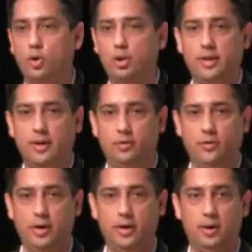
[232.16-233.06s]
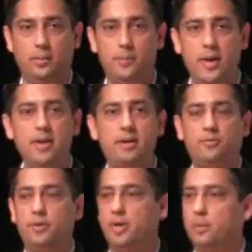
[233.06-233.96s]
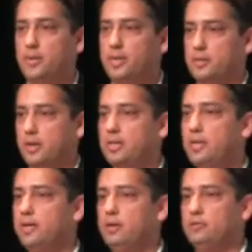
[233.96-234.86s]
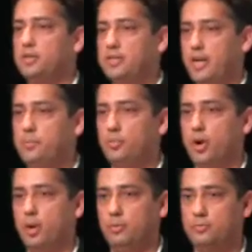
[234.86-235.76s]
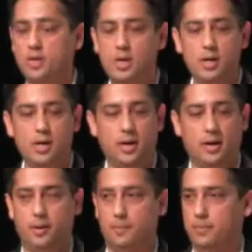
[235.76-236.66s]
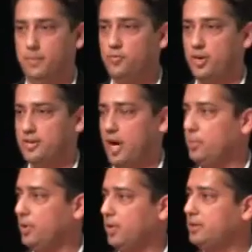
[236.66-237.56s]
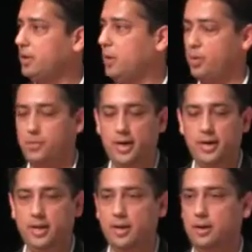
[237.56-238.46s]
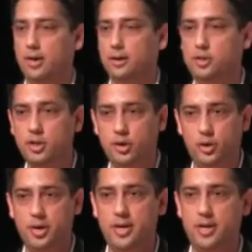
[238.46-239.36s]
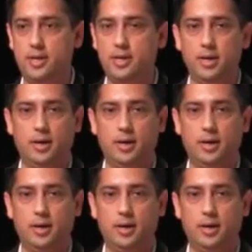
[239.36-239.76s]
role there, where many different companies are thinking of the same problems. For example, interoperability, security,